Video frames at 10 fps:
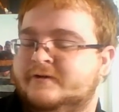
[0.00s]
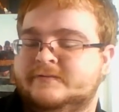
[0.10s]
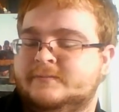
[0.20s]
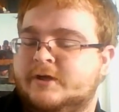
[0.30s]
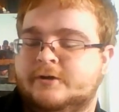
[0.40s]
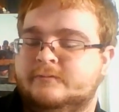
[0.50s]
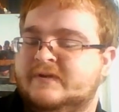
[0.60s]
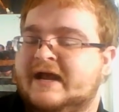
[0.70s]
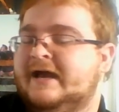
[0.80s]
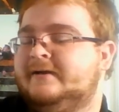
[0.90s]
of them go,
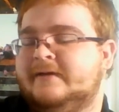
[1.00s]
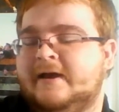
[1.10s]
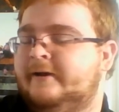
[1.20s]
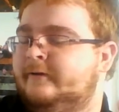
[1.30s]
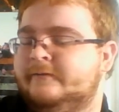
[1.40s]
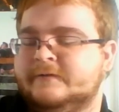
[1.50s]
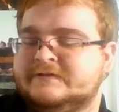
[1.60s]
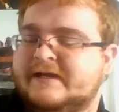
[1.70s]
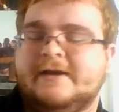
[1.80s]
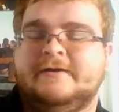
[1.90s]
but I
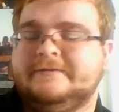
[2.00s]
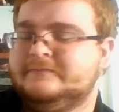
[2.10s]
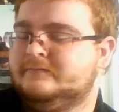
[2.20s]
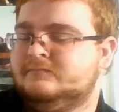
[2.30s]
understand it.